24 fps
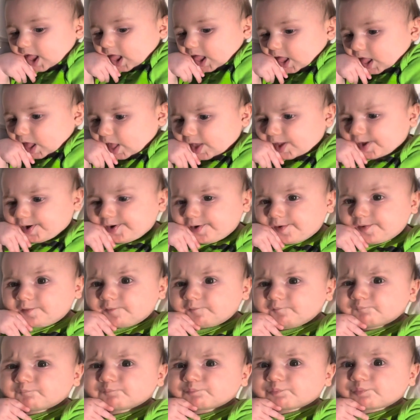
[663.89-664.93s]
The
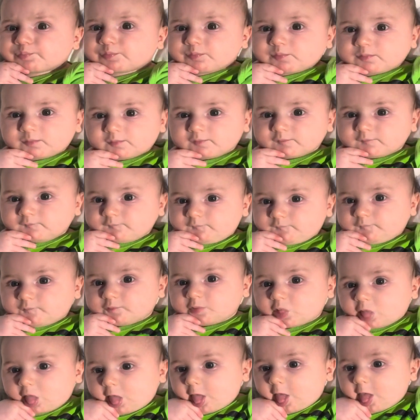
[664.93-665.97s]
MIMOS pillow has been
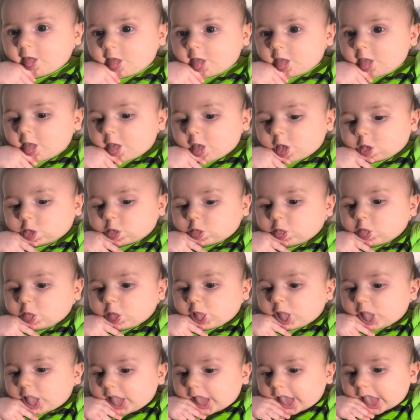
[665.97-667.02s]
found to be
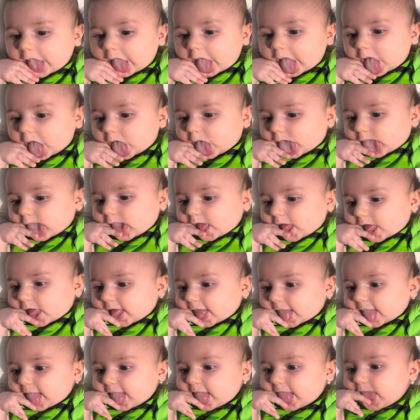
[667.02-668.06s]
extremely effective at
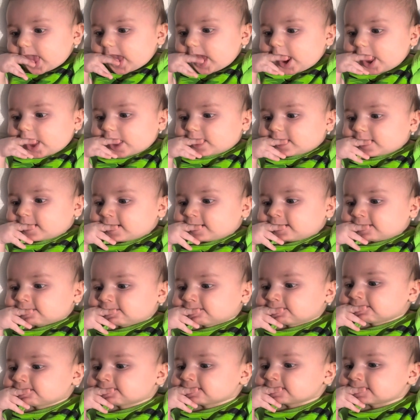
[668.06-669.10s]
preventing skull
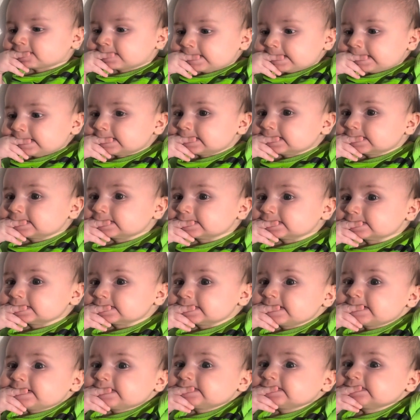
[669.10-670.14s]
deformities.
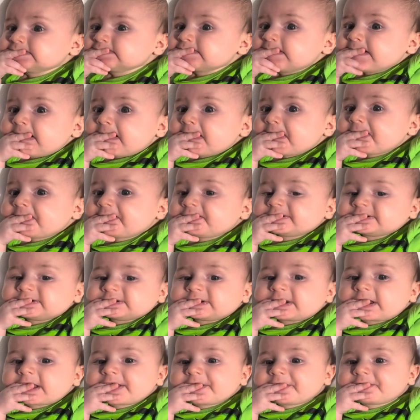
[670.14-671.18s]

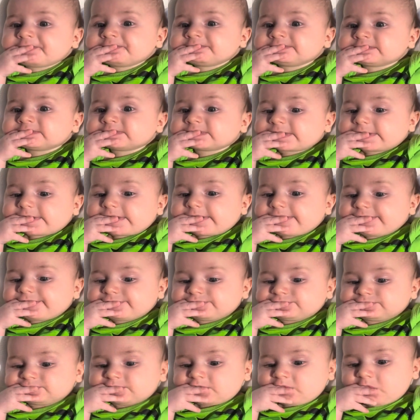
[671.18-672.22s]
Correction. According to
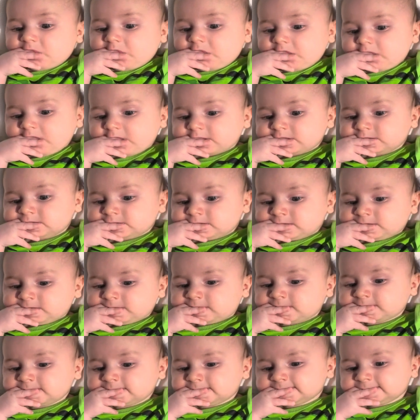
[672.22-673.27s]
clinical studies,
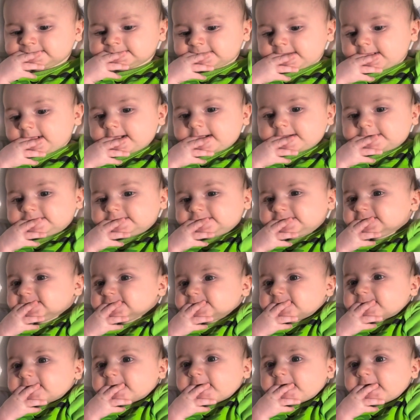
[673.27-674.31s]
the MIMOS pillow
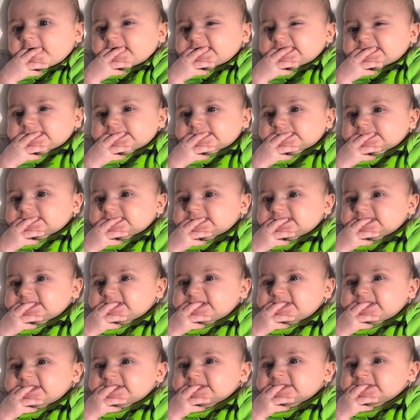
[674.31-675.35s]
visibly improves the
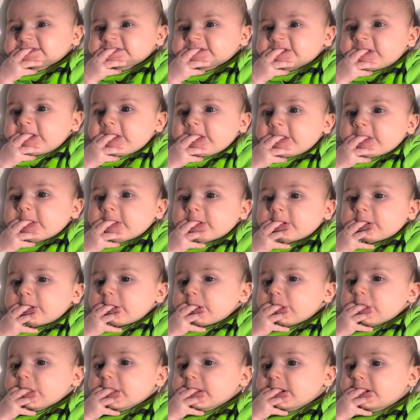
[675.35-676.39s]
results of the
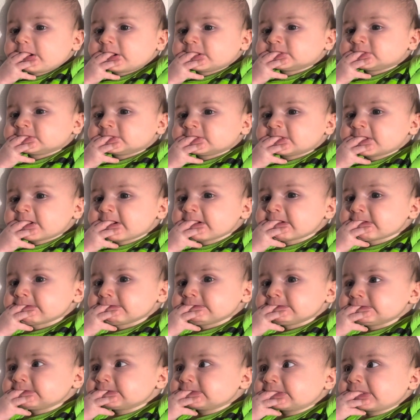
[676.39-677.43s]
correction and
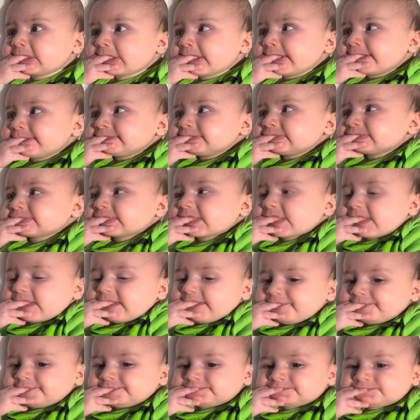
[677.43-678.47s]
positional skull
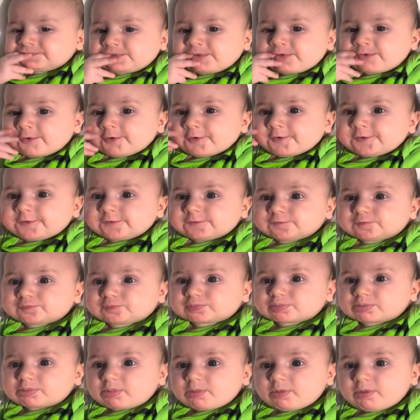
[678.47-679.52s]
deformities.
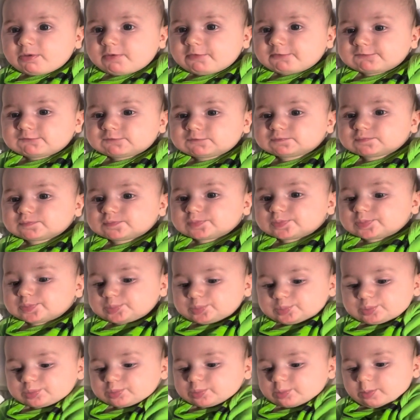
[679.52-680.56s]
And
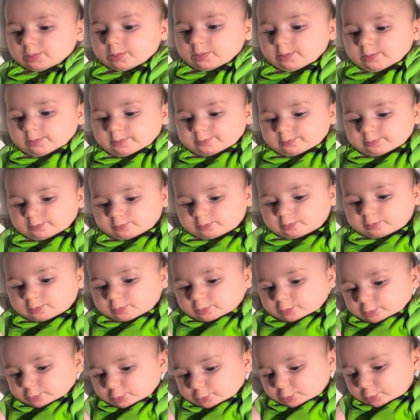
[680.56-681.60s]
then it says,
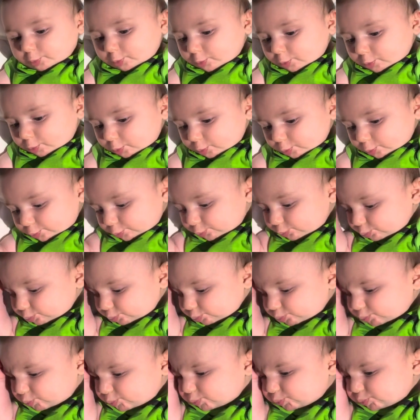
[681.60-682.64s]

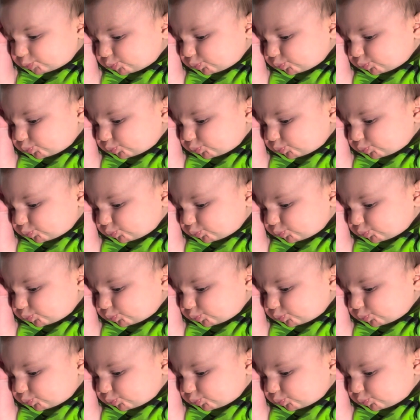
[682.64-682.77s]
indications.